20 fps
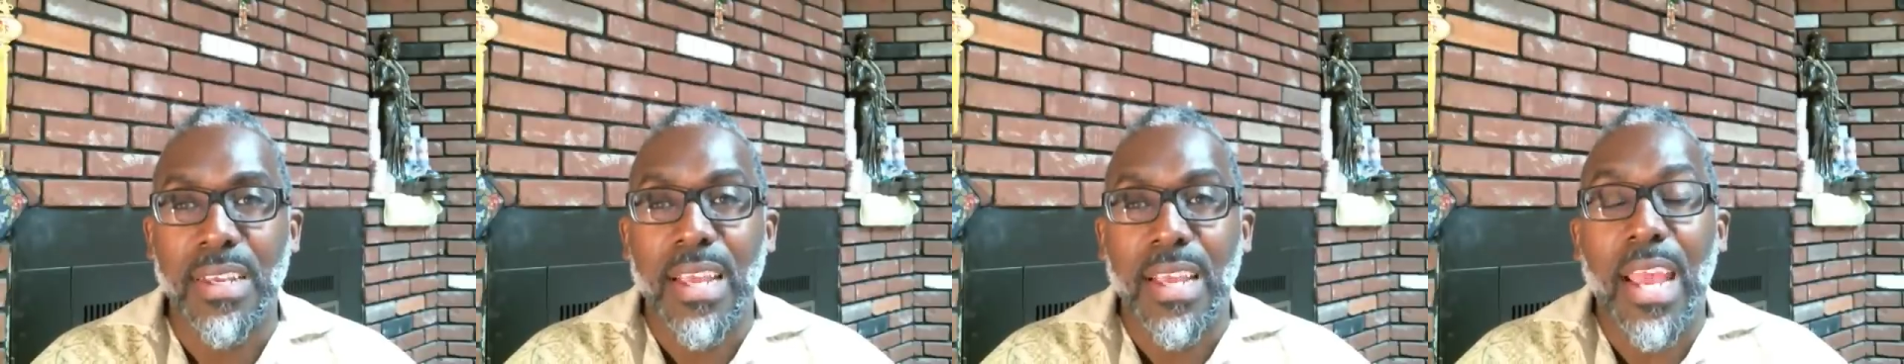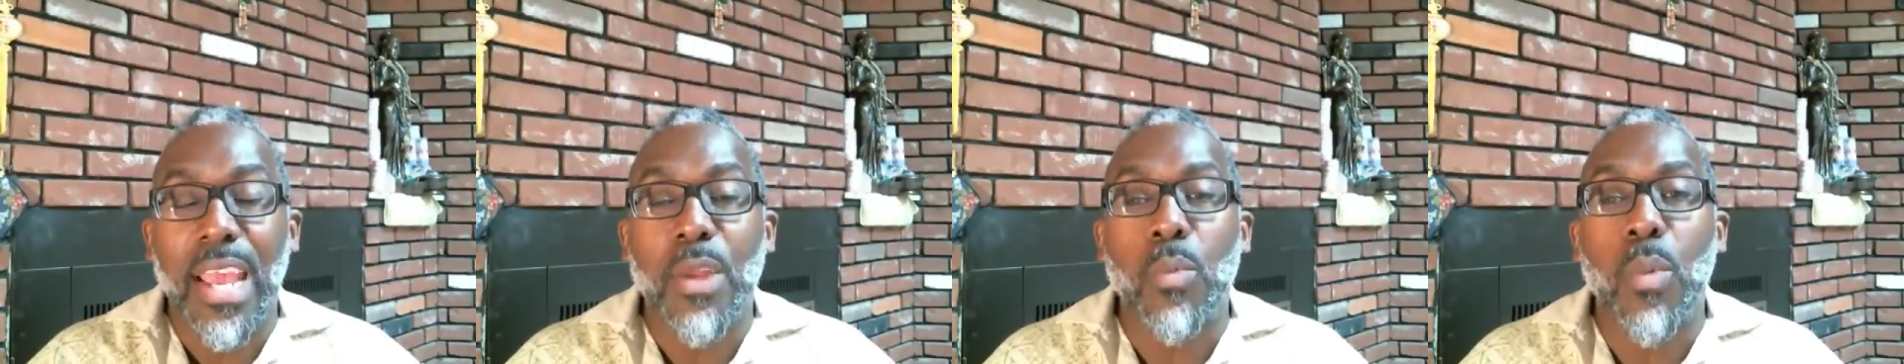
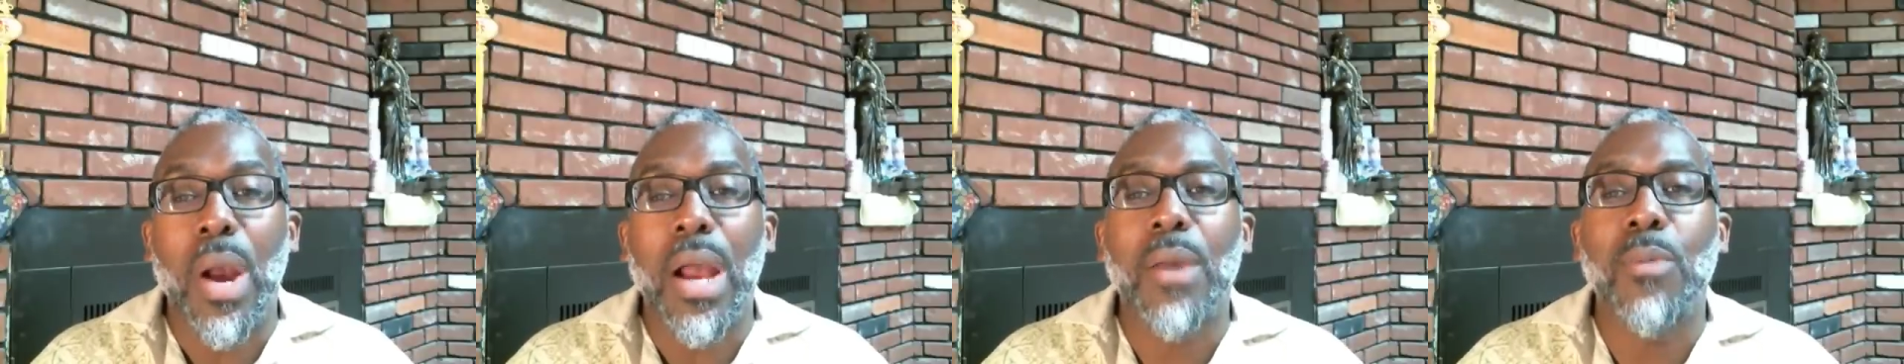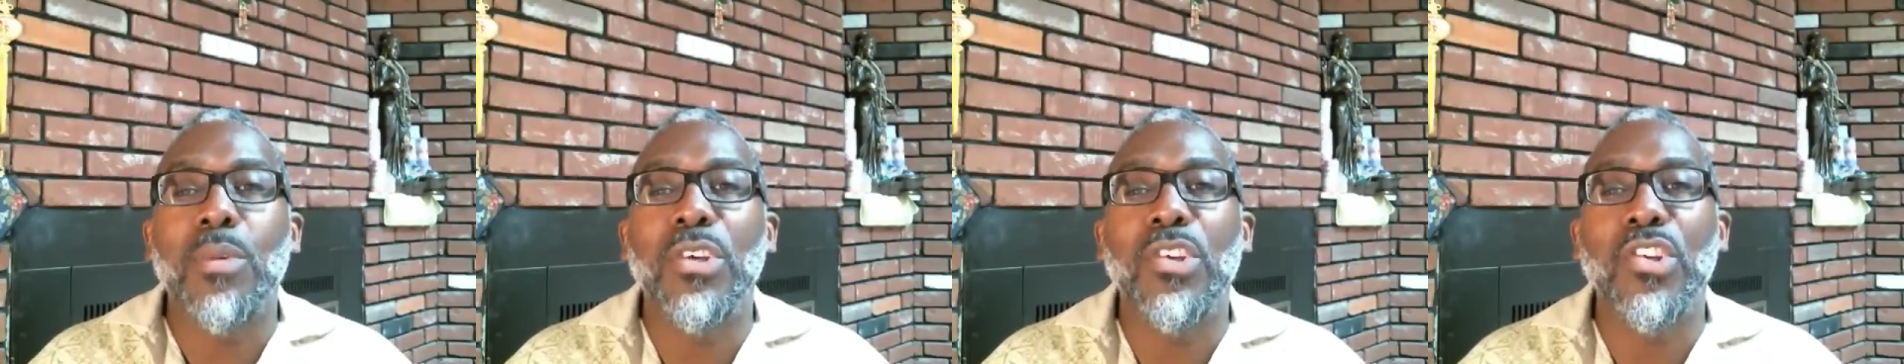and why
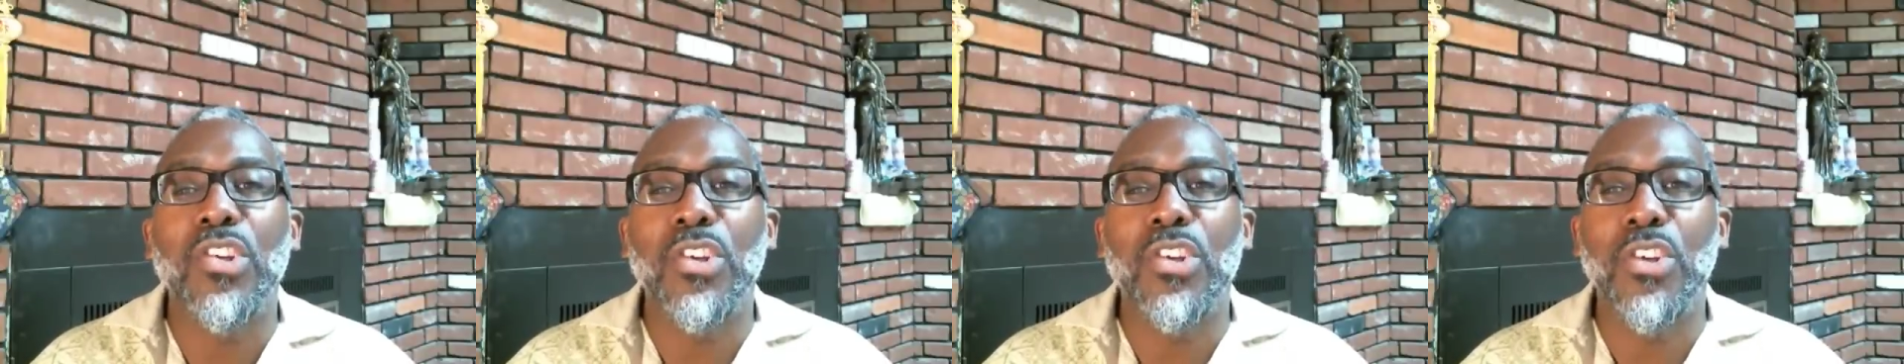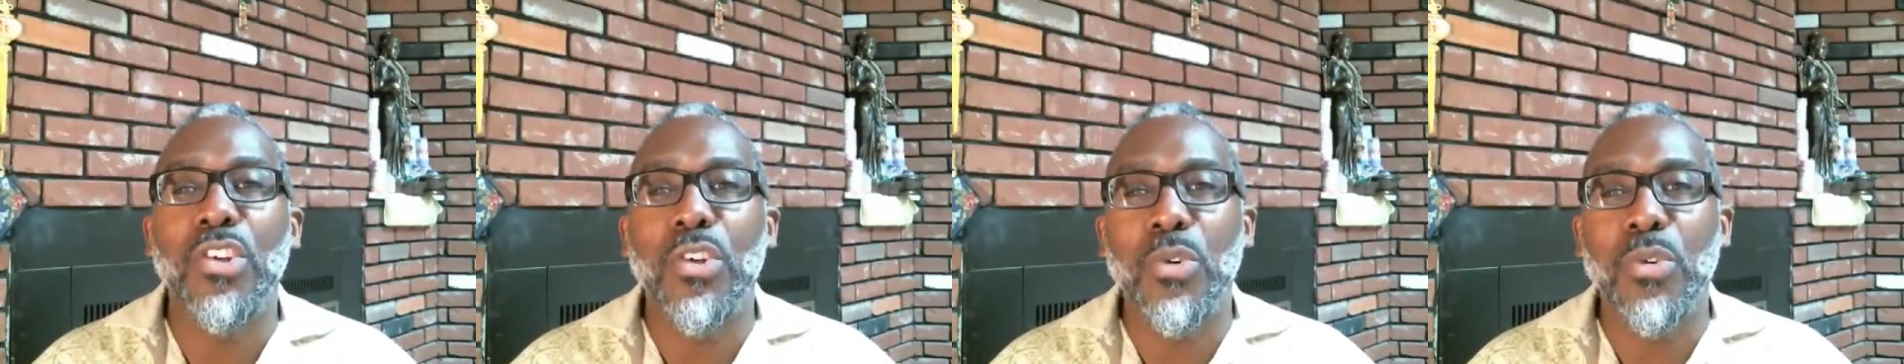we
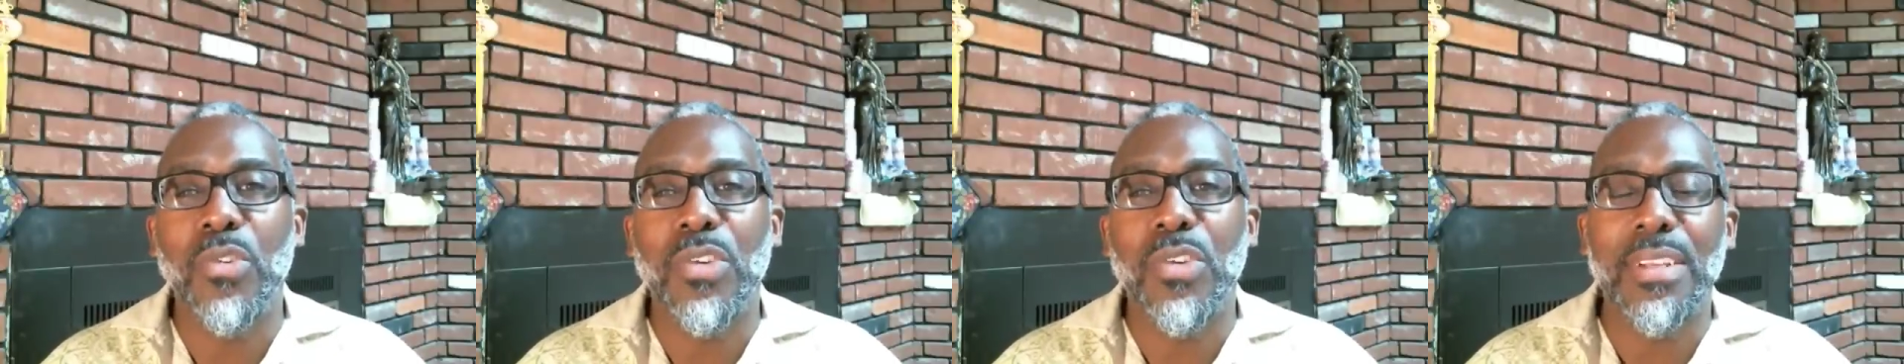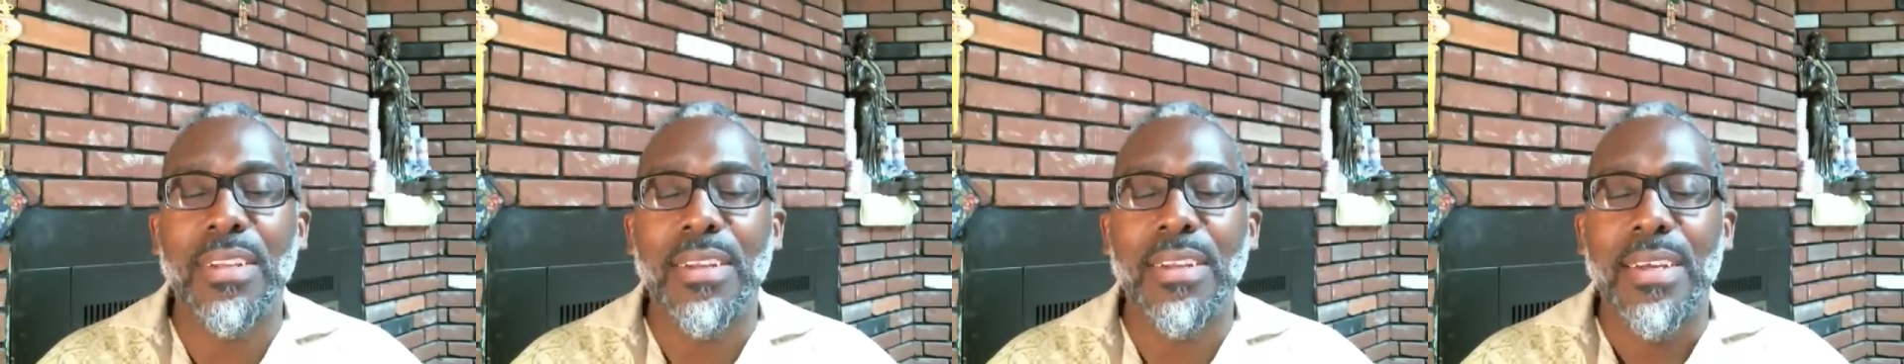should use
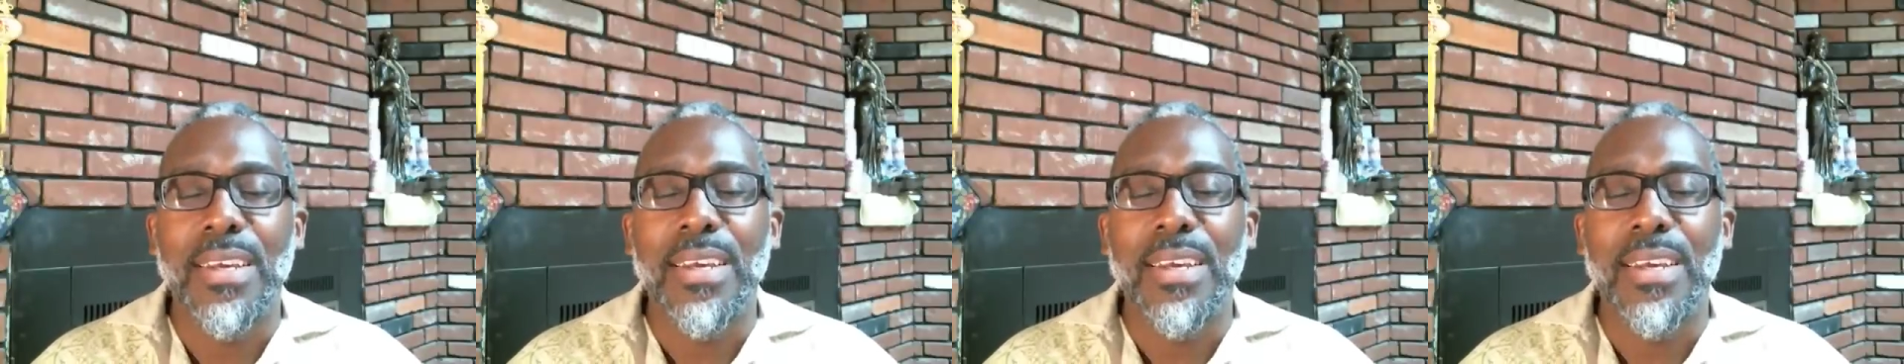it.